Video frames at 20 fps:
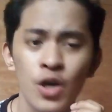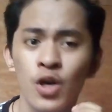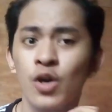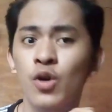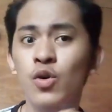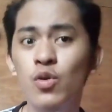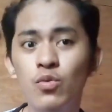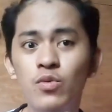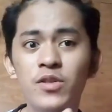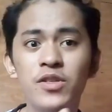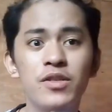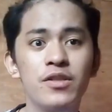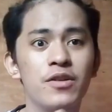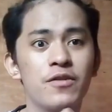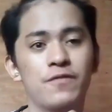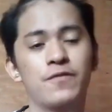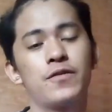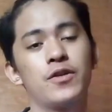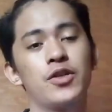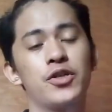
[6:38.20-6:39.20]
Who was the
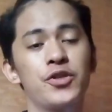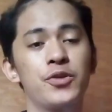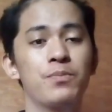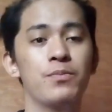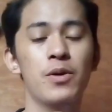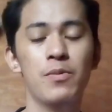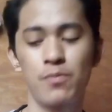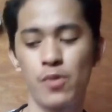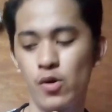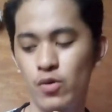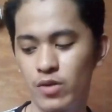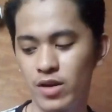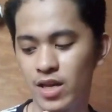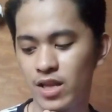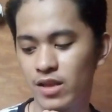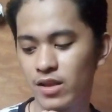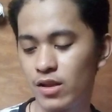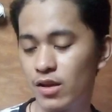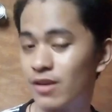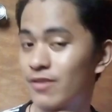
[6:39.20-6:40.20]
first
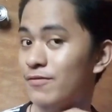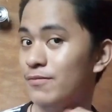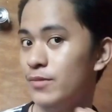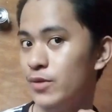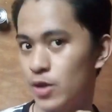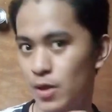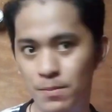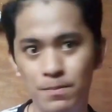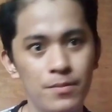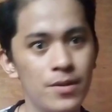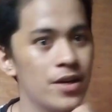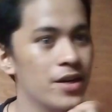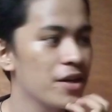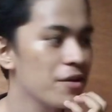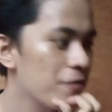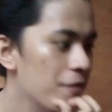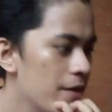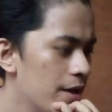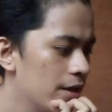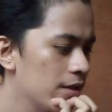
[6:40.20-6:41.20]
proponent of Doppler
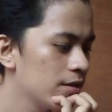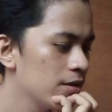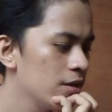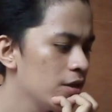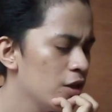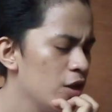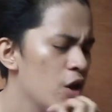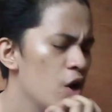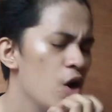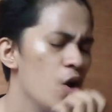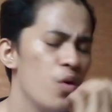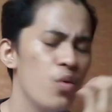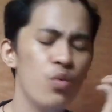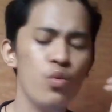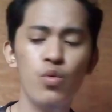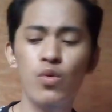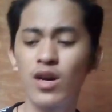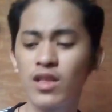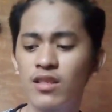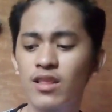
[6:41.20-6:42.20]
effect?
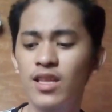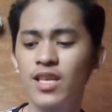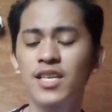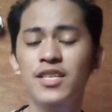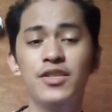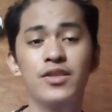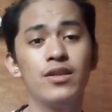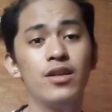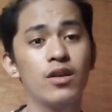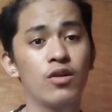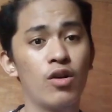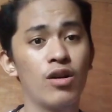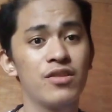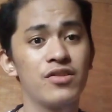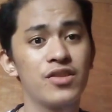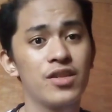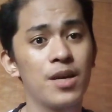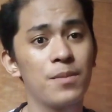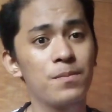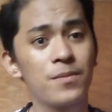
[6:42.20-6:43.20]
What is the
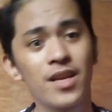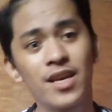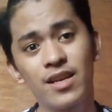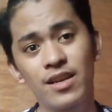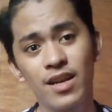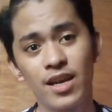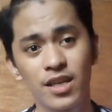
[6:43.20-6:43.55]
concept and